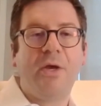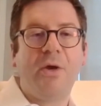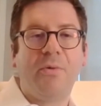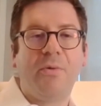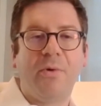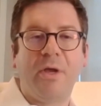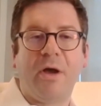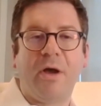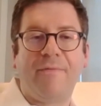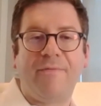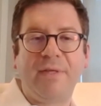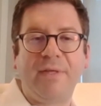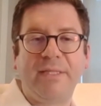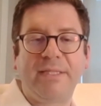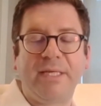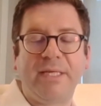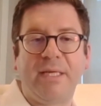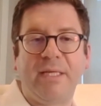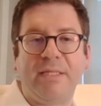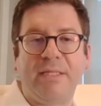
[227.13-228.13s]
We often
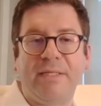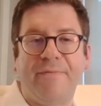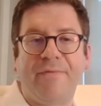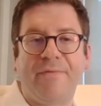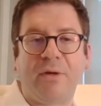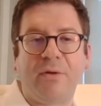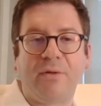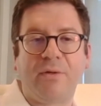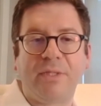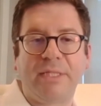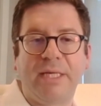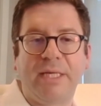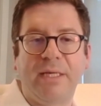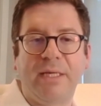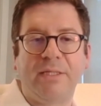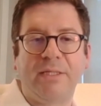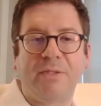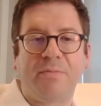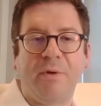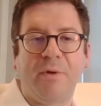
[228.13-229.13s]
see
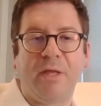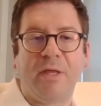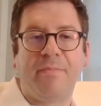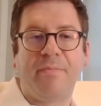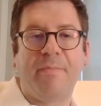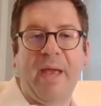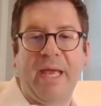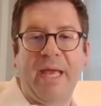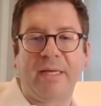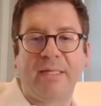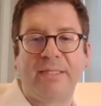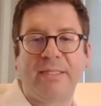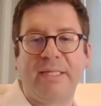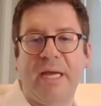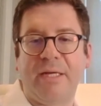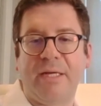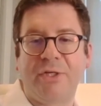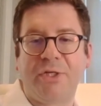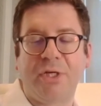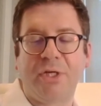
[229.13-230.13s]
difficulties with paying
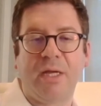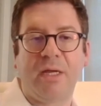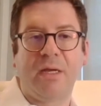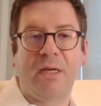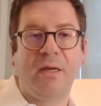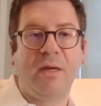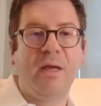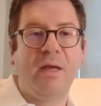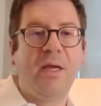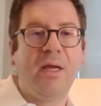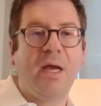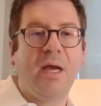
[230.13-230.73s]
attention,